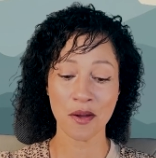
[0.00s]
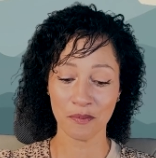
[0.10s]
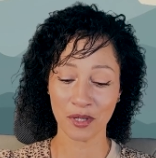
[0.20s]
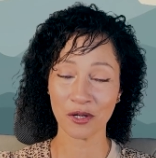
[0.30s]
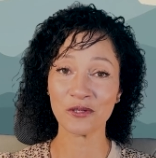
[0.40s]

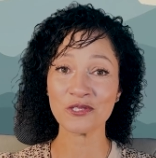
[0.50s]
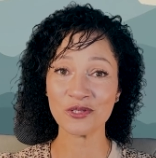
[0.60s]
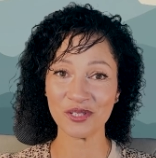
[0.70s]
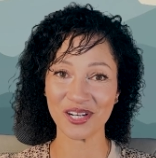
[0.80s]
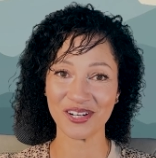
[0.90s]
miracles
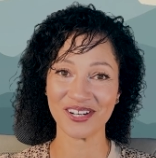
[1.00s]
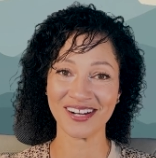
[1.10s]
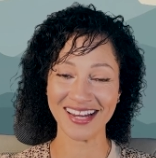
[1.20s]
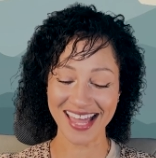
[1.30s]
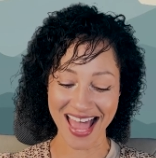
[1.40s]
do
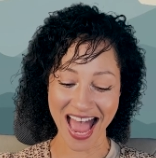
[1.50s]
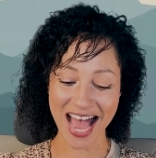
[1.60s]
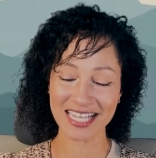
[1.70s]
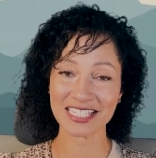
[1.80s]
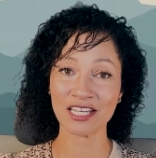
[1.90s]
occur.
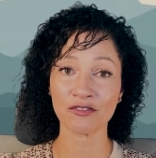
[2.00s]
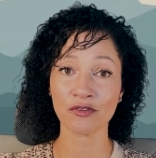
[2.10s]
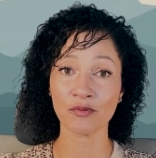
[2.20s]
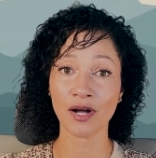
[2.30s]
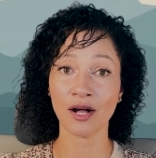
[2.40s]
Asking
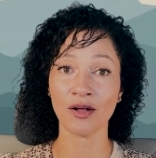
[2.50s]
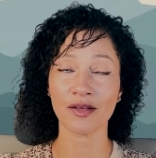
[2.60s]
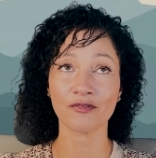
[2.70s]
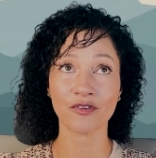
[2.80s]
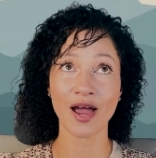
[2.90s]
for well
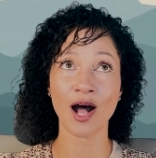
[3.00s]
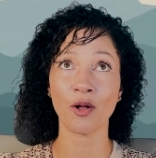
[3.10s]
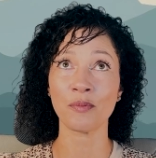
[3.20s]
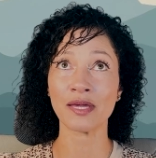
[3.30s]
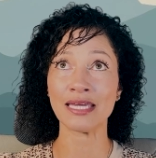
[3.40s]
for
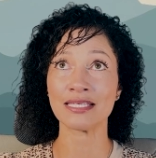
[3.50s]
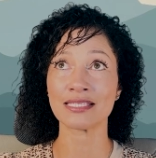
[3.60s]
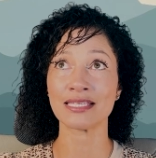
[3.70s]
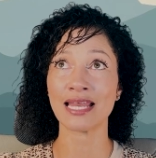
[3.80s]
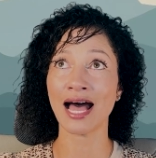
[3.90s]
help
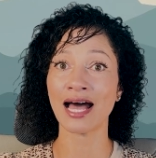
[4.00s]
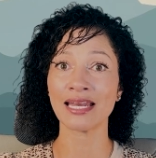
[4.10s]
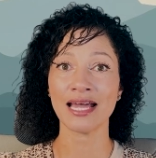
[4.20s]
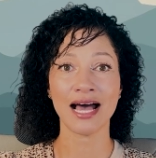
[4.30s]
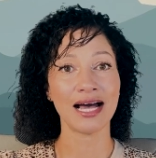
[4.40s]
is not
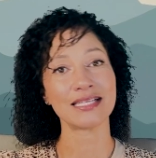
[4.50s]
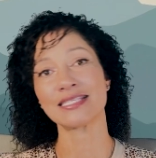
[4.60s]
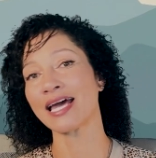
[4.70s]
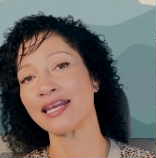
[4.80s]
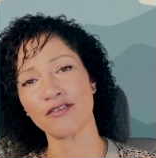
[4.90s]
a
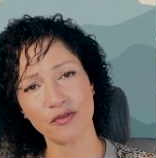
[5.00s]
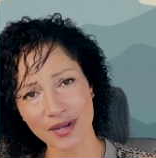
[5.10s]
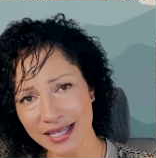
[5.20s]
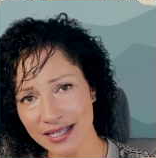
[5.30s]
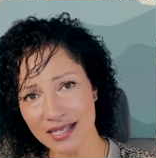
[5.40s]
sign of
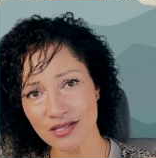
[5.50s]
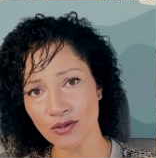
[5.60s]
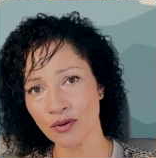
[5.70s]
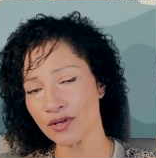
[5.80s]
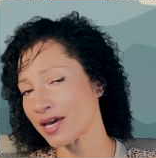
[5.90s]
weakness
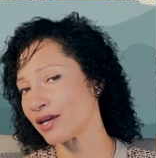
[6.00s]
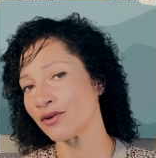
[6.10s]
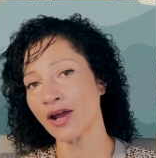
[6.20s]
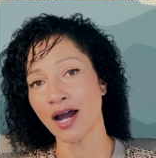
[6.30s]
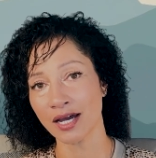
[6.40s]
or that you're
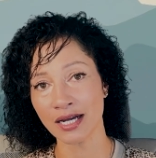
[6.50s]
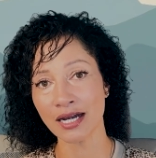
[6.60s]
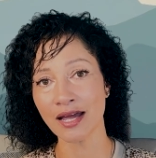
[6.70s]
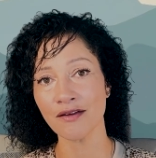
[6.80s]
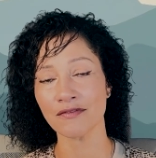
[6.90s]
not good
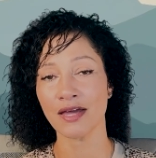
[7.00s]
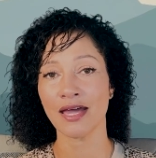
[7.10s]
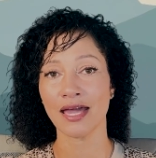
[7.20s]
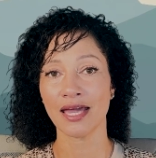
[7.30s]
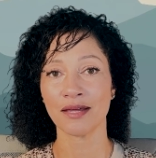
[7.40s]
enough.
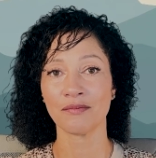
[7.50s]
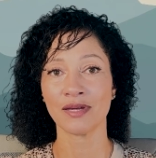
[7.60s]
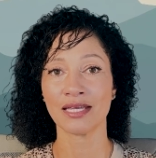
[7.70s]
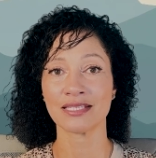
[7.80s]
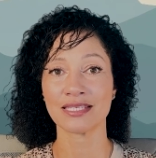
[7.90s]
It
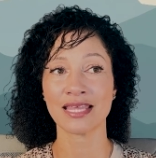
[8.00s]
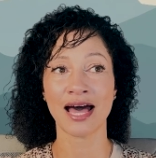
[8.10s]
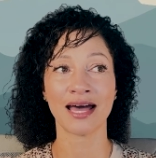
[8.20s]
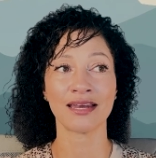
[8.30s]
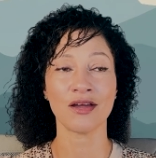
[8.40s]
means
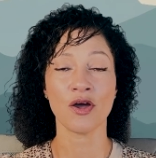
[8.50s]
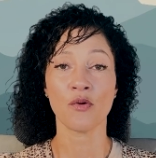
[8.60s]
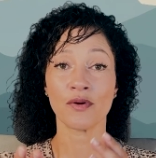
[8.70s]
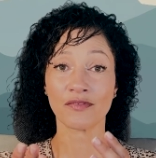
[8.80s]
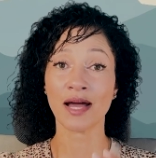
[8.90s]
that
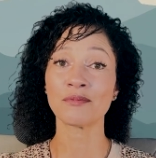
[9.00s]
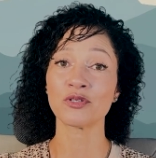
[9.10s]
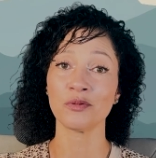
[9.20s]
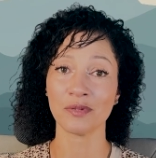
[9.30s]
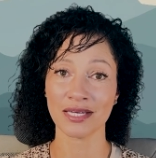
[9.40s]
We've come
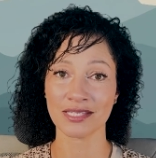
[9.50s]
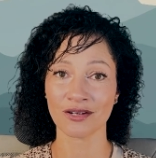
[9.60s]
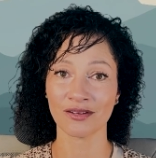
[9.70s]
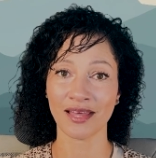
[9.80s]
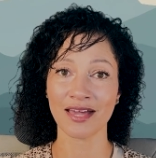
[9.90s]
to a place in
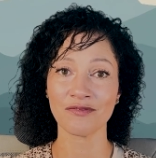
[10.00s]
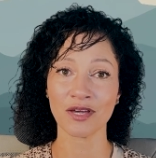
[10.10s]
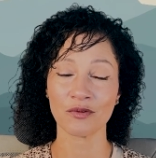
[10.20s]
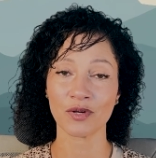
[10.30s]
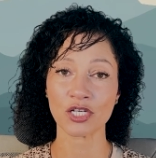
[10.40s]
our life
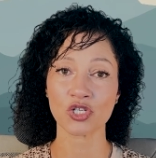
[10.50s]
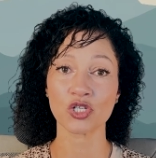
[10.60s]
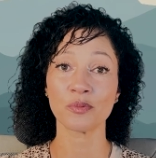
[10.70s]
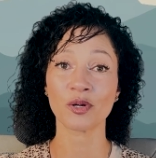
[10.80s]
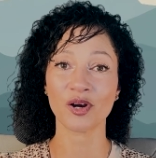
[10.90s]
in which
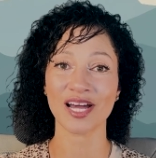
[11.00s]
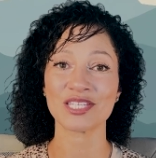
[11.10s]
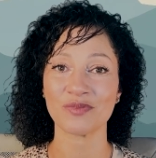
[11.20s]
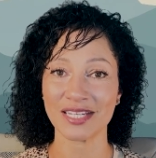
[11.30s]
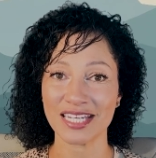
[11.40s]
to
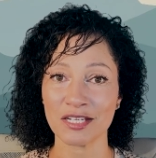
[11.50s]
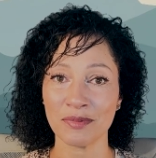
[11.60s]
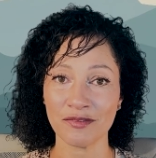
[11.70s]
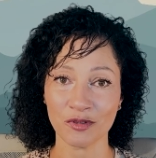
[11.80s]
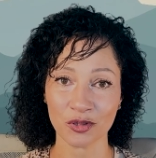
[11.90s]
progress, we need to
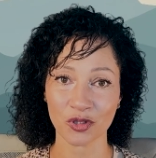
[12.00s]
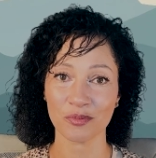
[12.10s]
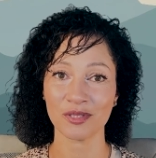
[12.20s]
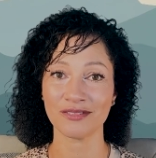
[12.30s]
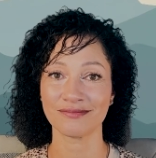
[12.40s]
be
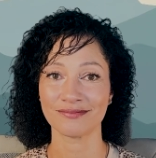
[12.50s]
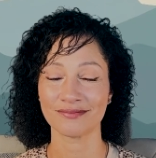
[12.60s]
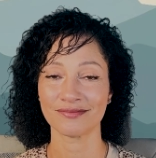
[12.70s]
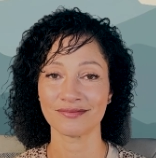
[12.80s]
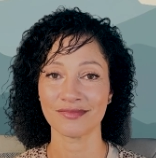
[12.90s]
vulnerable.
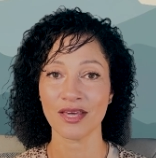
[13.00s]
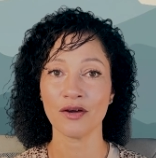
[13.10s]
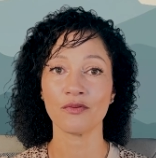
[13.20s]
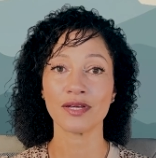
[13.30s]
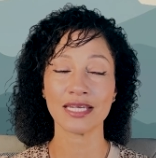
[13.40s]

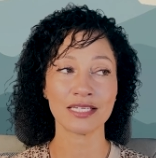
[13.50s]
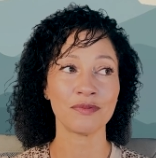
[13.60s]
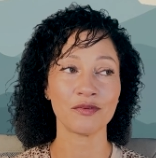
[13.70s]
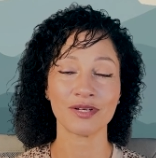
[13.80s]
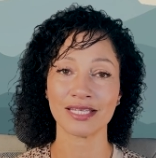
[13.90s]
We need to
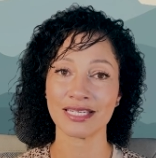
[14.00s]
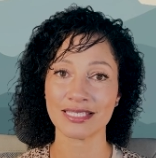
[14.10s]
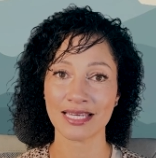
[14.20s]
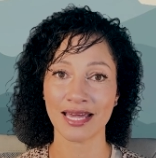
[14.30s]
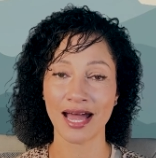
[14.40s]
be willing to
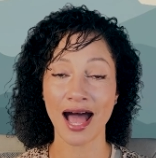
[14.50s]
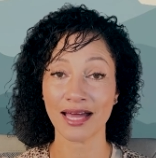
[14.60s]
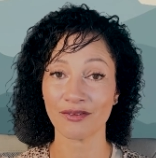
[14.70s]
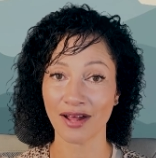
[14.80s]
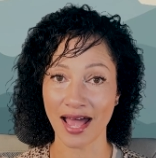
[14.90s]
say, I
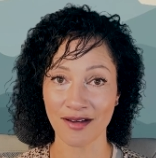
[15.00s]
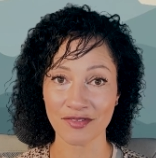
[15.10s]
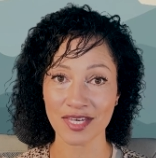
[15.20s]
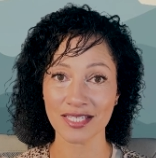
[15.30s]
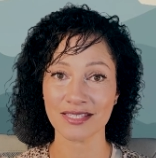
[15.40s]
don't have
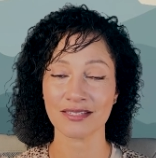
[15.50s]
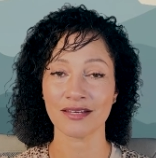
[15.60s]
this,